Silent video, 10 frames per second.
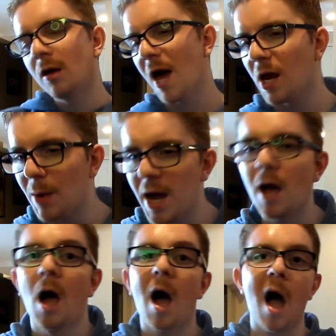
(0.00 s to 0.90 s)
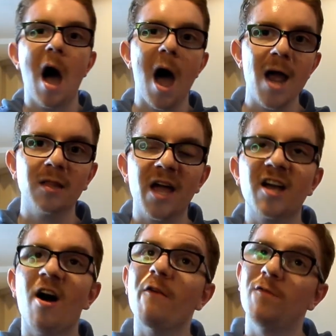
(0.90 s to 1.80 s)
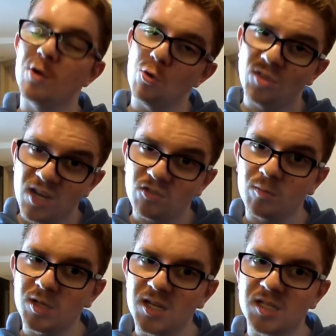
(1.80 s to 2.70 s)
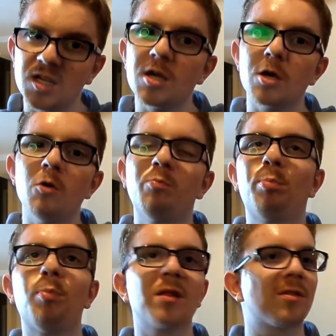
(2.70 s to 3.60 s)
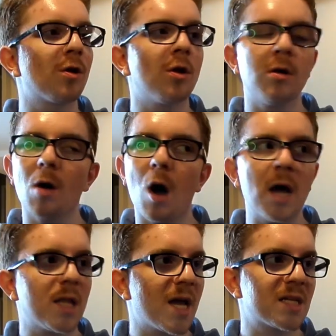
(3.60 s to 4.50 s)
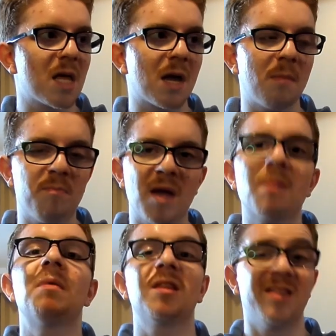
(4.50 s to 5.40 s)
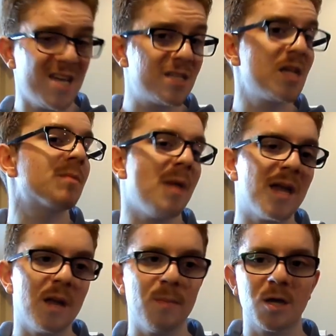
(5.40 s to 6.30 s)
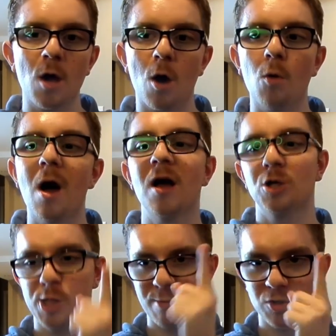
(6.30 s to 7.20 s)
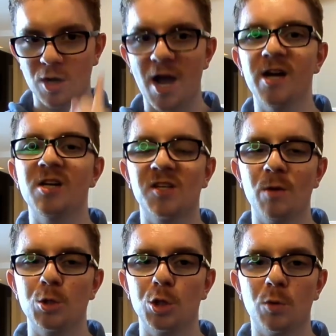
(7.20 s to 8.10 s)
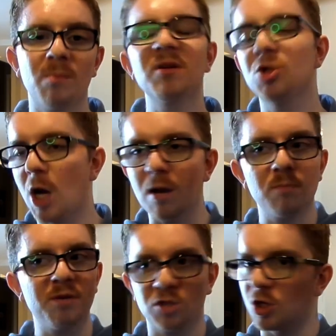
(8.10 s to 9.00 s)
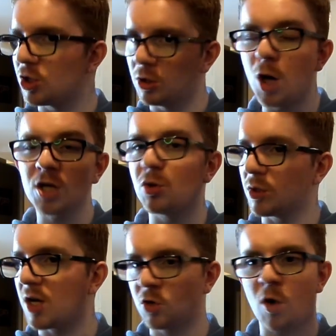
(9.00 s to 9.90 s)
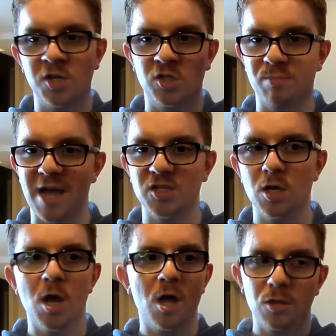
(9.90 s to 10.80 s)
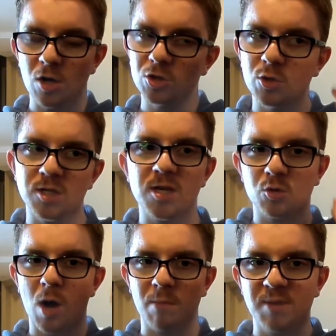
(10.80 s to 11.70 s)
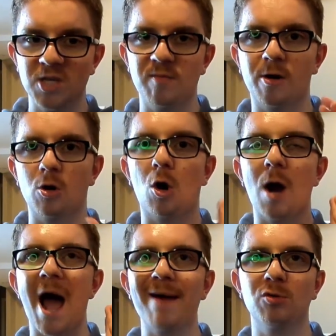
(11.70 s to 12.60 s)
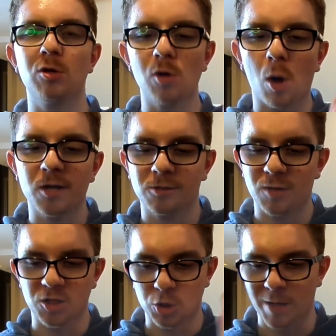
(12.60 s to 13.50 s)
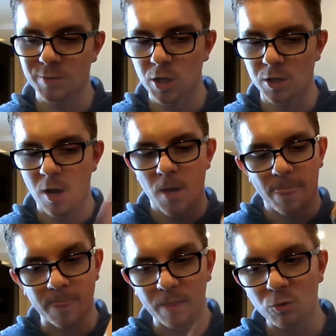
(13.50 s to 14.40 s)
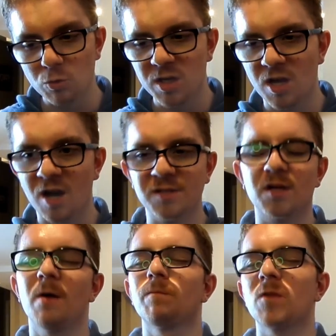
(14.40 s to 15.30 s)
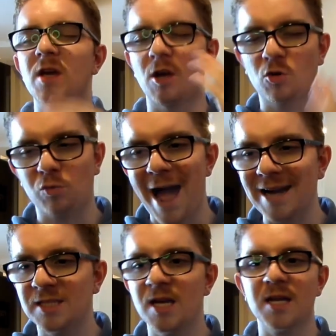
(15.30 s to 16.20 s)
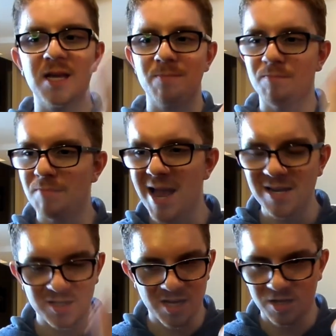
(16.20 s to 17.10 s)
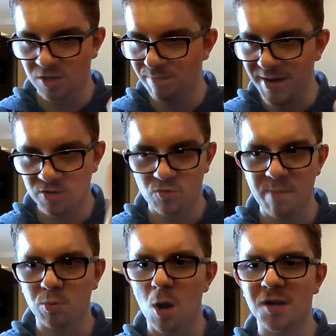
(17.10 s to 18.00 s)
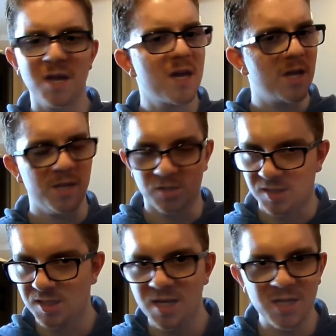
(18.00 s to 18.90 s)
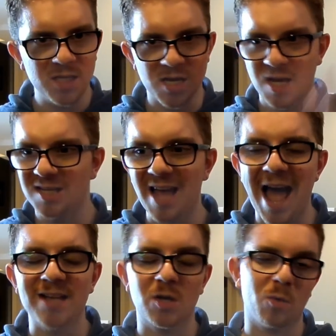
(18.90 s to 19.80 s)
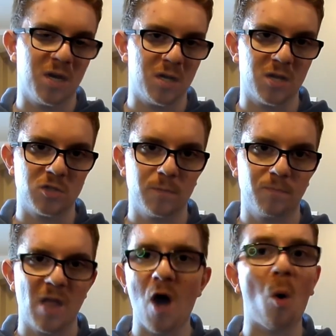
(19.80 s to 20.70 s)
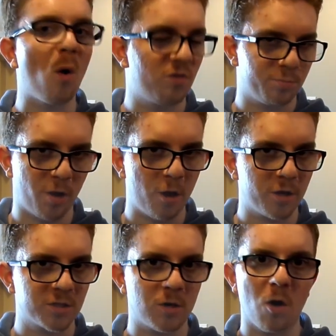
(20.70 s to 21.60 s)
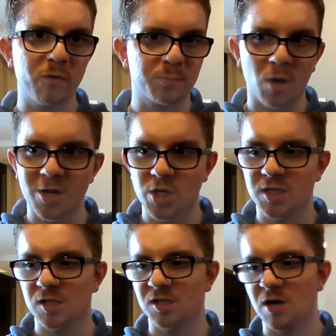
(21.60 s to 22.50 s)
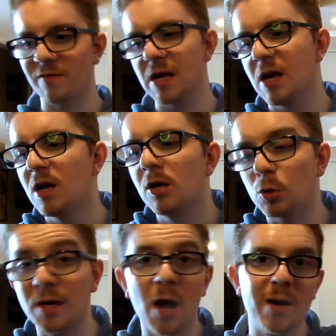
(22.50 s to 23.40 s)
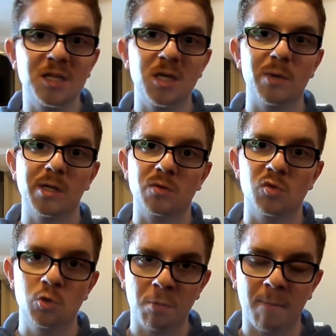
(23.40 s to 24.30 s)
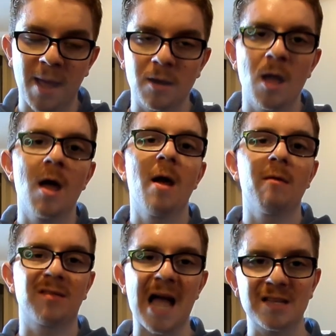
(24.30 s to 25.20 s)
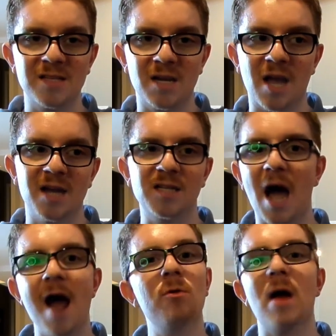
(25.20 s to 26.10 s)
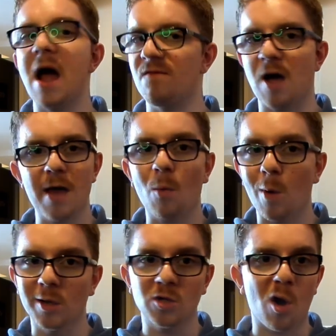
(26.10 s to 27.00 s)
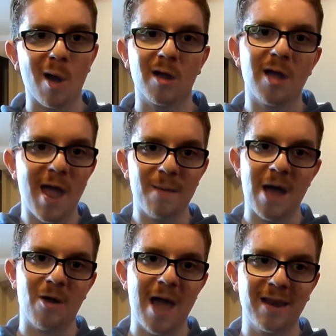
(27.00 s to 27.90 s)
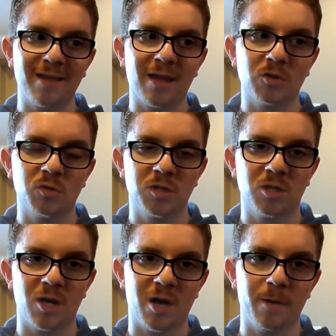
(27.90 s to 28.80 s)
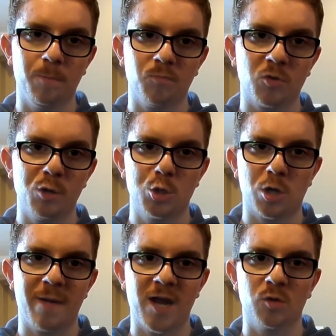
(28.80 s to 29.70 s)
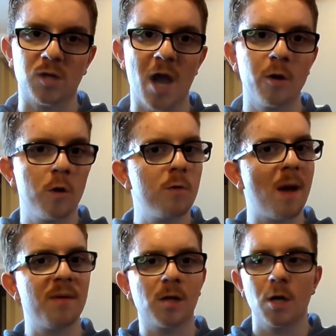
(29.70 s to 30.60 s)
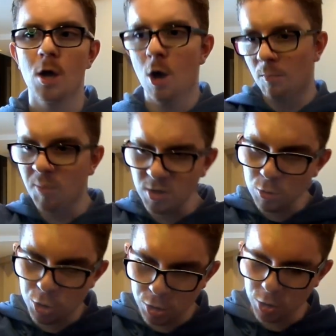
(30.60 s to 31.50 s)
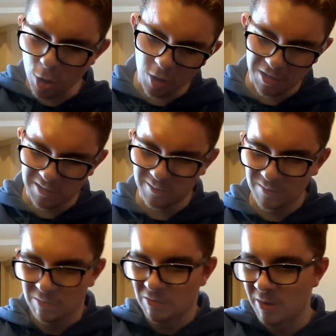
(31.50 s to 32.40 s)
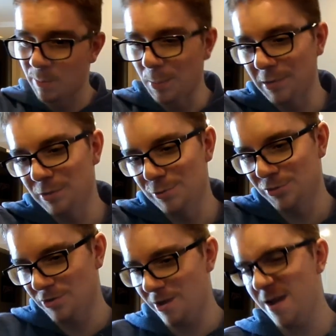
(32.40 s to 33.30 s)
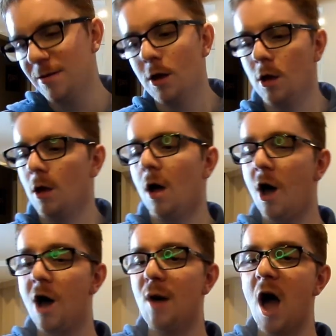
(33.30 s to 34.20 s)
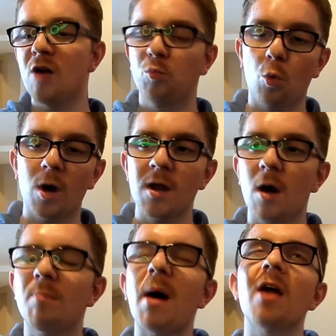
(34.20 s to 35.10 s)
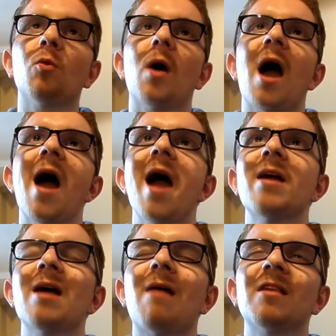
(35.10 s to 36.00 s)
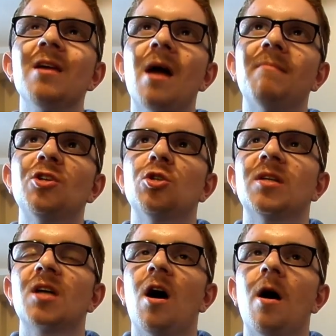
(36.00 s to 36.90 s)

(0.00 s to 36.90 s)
Anyway, I like a few things from the DCU, but they're not, like, it's not like I'm a big, but this is making me go, James Gunn, I see what you're doing, but the Suicide Squad is the best. The Suicide Squad and Peacemaker are absolutely awesome because James Gunn knows what he does, he cracks it, he makes great product, he succeeds, he kicks ass at what he does. All of his products, all of his projects and stuff. So I can't wait to see what he does with Superman. With that said, guys, I don't want to talk about anything else with Creature Commandos. I know you might be like, but you should. But you should. I would. By the way, I think I mentioned this.